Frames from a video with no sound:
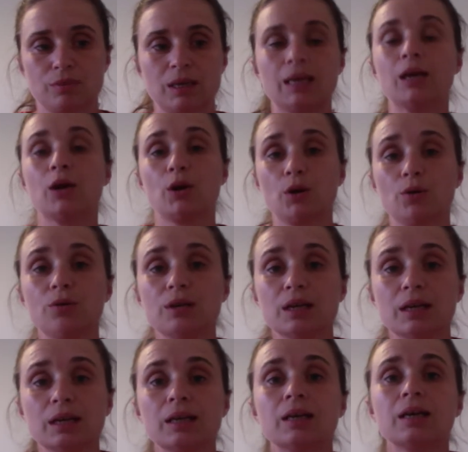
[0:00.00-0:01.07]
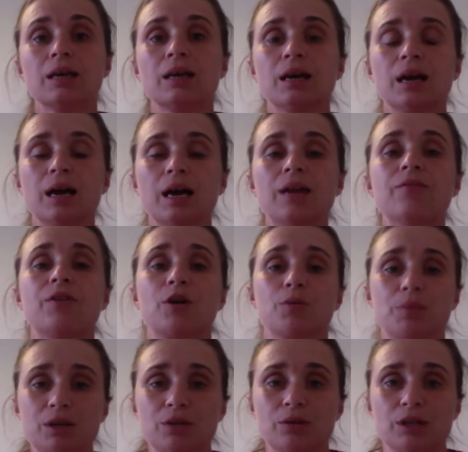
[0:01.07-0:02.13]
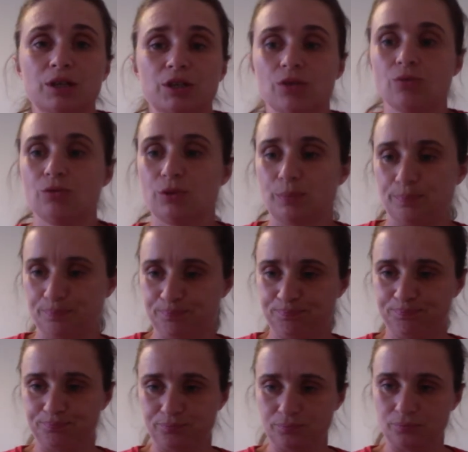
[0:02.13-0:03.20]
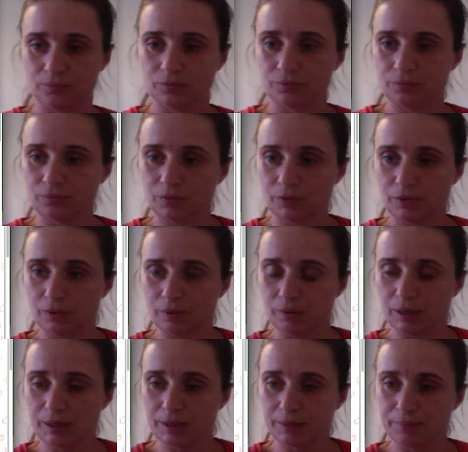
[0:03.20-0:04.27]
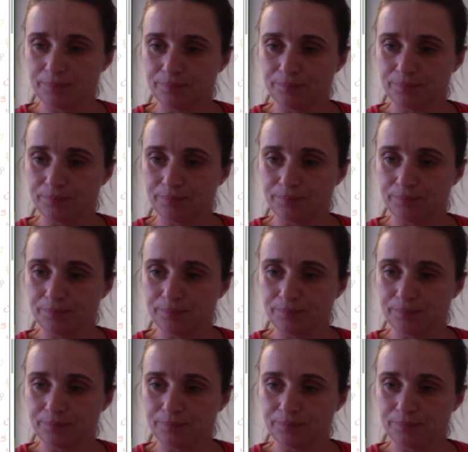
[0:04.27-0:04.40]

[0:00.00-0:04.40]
including environmental issues. Right.